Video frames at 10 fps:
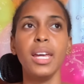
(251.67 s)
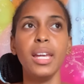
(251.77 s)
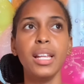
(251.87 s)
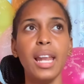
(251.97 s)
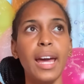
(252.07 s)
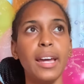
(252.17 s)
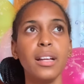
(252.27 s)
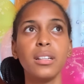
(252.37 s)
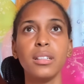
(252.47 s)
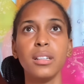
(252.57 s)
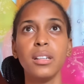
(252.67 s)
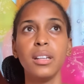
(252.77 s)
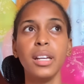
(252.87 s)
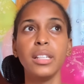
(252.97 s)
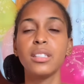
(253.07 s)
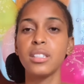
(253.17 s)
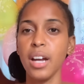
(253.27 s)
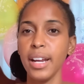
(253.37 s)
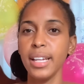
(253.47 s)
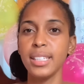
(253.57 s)
it like it
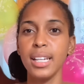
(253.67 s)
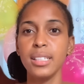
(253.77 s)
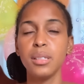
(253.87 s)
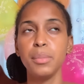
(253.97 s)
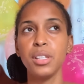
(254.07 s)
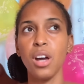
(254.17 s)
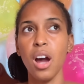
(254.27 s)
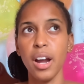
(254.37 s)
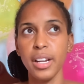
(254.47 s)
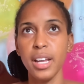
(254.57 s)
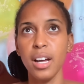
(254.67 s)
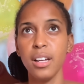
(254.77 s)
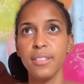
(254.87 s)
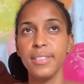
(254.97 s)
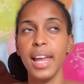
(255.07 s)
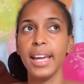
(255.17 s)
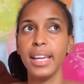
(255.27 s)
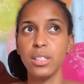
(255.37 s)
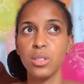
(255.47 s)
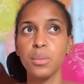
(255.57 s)
start get a little bit harder to like
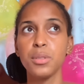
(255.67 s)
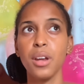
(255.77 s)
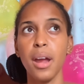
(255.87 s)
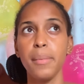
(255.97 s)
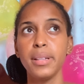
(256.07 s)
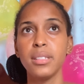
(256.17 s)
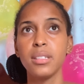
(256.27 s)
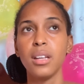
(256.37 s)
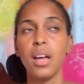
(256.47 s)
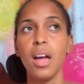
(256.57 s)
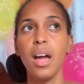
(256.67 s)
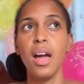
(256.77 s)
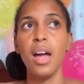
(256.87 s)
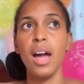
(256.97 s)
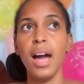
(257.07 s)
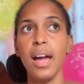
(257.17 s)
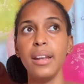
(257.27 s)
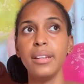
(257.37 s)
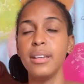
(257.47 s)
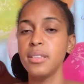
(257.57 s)
get subscribers.
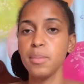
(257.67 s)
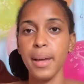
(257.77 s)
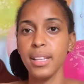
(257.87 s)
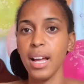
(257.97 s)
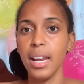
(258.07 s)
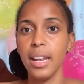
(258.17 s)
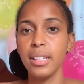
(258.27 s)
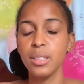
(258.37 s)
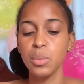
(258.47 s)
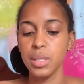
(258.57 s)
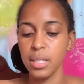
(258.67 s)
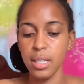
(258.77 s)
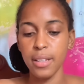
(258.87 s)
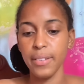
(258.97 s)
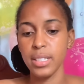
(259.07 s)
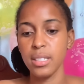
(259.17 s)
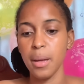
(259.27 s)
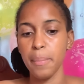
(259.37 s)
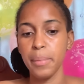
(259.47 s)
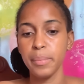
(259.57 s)
And despite all of that, we still never stop.
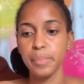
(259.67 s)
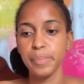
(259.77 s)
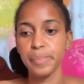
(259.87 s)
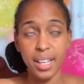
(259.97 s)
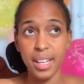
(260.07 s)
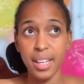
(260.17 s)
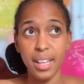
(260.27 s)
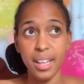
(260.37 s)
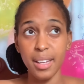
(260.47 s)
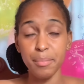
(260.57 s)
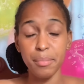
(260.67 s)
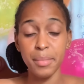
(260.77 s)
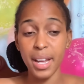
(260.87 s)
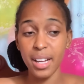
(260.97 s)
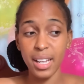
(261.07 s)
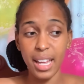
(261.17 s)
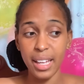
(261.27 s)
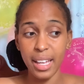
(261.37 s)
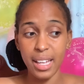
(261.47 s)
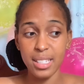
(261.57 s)
But I'm not gonna lie
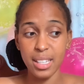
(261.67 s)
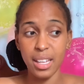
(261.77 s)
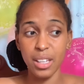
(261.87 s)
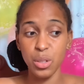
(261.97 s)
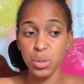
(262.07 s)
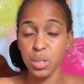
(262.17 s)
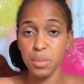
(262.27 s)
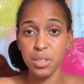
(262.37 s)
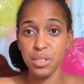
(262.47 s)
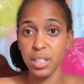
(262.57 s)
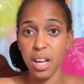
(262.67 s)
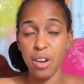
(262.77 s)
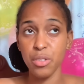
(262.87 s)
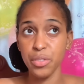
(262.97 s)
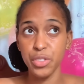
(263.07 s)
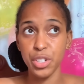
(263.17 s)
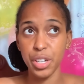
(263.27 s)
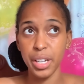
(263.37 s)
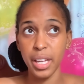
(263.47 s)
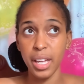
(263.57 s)
guys, like YouTube is really a rough
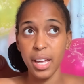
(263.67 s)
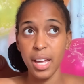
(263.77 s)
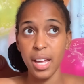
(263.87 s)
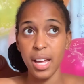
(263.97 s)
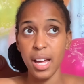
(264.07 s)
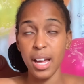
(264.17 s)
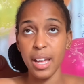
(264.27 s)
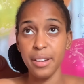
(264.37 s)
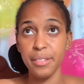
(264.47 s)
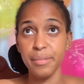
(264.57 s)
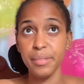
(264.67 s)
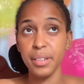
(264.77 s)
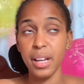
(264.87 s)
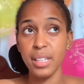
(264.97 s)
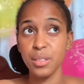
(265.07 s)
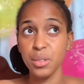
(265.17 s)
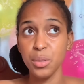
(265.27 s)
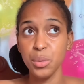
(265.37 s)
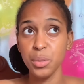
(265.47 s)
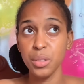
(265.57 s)
journey. And as I don't
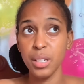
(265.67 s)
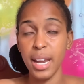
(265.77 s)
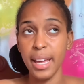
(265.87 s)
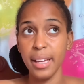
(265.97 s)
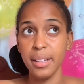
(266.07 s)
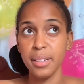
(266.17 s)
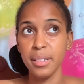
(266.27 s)
know, like